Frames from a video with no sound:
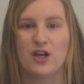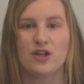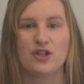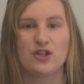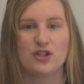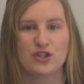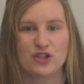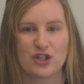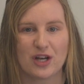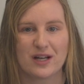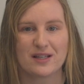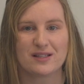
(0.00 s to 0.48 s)

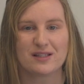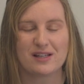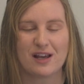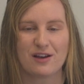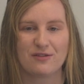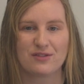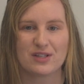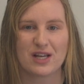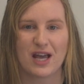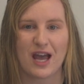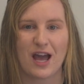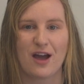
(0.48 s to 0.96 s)
You just
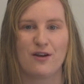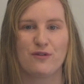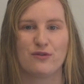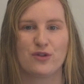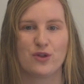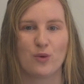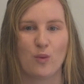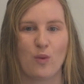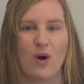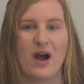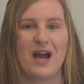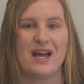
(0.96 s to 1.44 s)
have to have
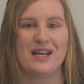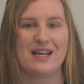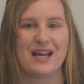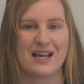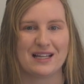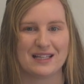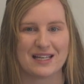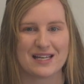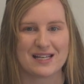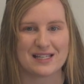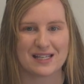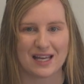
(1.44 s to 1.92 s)
the white
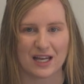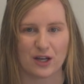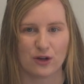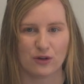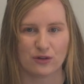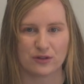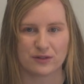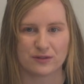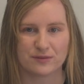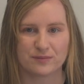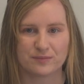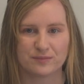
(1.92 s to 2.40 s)
LED
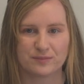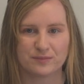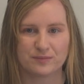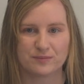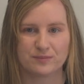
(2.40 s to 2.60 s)
on.